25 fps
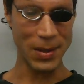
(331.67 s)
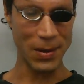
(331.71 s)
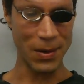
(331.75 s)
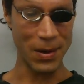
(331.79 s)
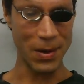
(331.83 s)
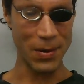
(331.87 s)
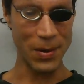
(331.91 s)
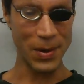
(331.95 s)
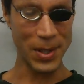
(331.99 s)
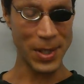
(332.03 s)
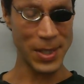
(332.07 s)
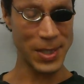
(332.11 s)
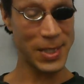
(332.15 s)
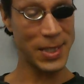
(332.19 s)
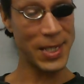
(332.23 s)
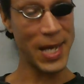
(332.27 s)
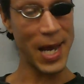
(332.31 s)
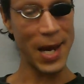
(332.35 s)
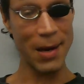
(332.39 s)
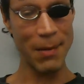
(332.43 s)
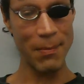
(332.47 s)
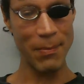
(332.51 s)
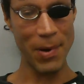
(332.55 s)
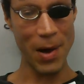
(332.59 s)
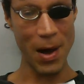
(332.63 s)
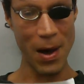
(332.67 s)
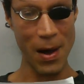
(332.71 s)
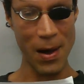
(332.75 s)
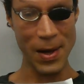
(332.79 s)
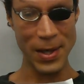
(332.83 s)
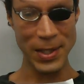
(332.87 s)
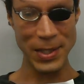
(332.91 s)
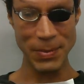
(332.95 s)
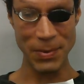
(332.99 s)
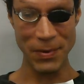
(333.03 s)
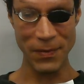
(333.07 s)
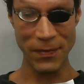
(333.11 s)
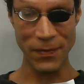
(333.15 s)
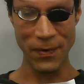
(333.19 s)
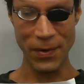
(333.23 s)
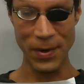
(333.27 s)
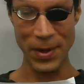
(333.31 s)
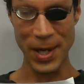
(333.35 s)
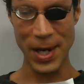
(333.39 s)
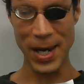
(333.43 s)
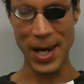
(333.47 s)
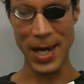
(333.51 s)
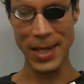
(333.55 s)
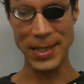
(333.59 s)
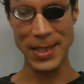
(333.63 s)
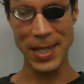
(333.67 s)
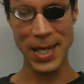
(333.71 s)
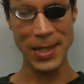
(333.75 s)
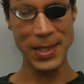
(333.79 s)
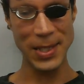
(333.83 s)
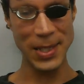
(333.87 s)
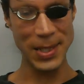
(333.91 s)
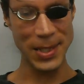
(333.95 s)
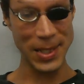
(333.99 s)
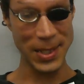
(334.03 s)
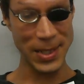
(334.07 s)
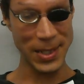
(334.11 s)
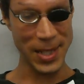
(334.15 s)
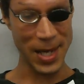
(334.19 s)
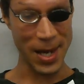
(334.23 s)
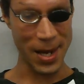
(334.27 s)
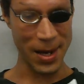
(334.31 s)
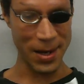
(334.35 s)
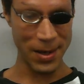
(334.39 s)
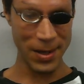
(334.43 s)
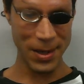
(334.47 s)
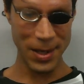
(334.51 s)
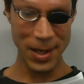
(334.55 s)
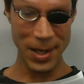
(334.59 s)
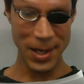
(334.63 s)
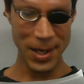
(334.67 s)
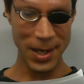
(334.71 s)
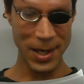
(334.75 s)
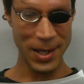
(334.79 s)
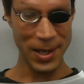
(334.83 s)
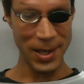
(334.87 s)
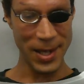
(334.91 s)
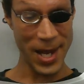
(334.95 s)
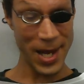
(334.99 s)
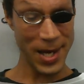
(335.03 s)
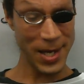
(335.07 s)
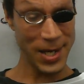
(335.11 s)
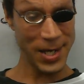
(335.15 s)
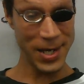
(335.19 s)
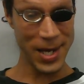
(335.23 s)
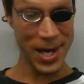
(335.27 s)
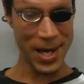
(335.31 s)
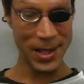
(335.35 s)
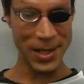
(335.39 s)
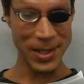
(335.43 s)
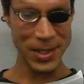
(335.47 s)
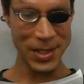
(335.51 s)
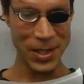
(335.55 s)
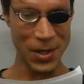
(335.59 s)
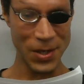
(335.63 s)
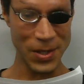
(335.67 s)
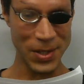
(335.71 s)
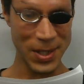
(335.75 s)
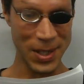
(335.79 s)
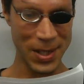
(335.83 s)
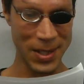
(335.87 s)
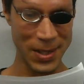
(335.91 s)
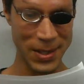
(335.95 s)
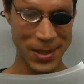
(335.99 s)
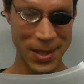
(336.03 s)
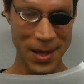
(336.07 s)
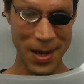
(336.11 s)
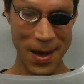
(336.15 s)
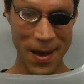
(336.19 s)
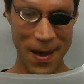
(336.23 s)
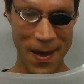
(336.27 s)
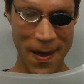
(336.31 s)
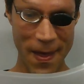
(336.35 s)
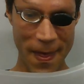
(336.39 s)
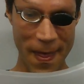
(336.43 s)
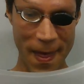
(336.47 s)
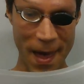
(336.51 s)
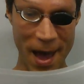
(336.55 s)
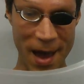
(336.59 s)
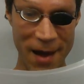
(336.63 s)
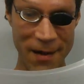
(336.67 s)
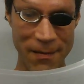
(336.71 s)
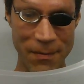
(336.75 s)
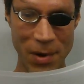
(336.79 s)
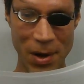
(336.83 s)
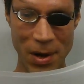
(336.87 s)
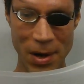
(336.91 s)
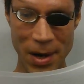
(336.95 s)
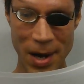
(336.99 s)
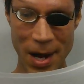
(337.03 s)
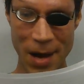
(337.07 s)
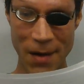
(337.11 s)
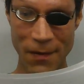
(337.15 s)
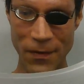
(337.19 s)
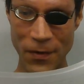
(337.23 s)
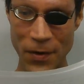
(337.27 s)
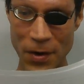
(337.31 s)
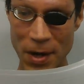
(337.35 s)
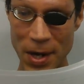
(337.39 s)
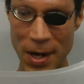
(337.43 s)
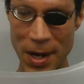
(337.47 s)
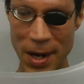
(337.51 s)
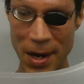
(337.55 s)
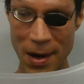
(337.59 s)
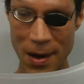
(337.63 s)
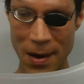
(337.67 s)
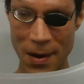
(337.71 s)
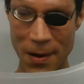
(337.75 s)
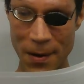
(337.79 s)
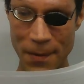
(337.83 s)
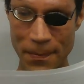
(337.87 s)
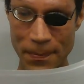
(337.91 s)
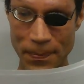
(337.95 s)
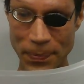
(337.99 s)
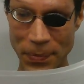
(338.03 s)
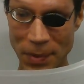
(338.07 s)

On second pause before the next sentence is said, Lady Deadly Cedar says, "I have brought it out for you here.